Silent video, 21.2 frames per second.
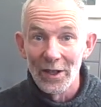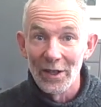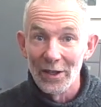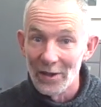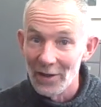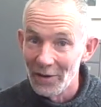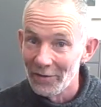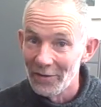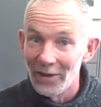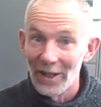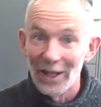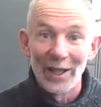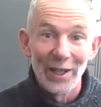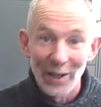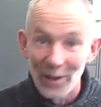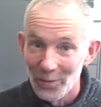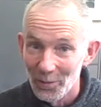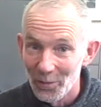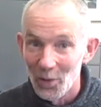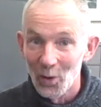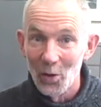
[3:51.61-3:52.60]
It's a very
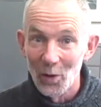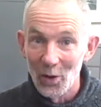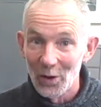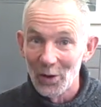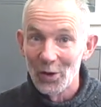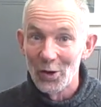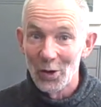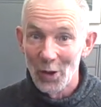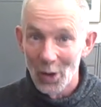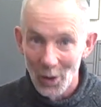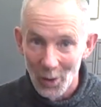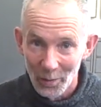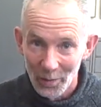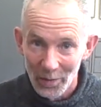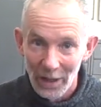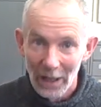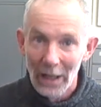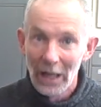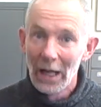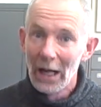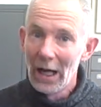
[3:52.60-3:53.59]
important job,
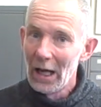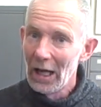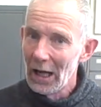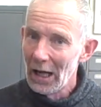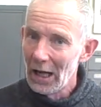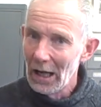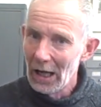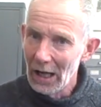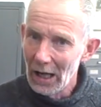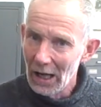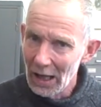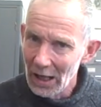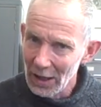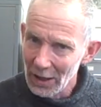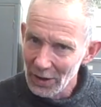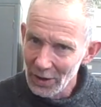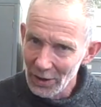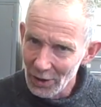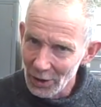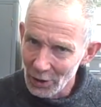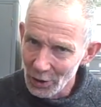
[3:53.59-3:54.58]

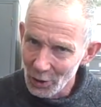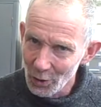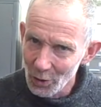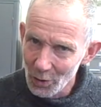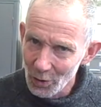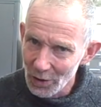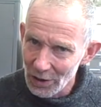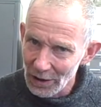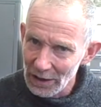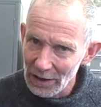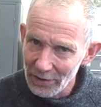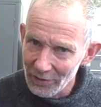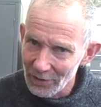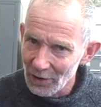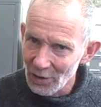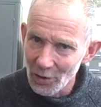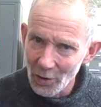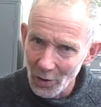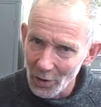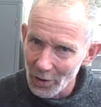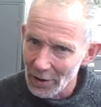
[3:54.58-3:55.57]
and the new Grieve is
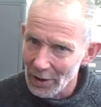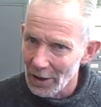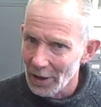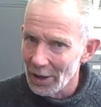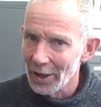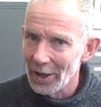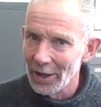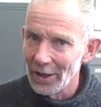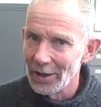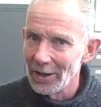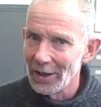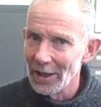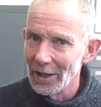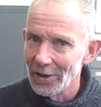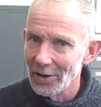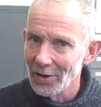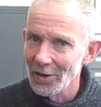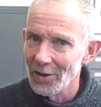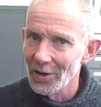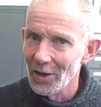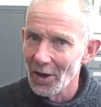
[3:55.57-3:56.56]
not in a hurry to get
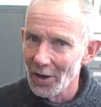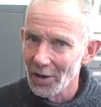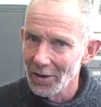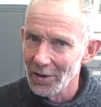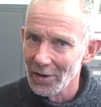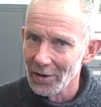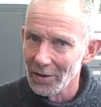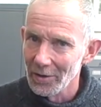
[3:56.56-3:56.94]
started.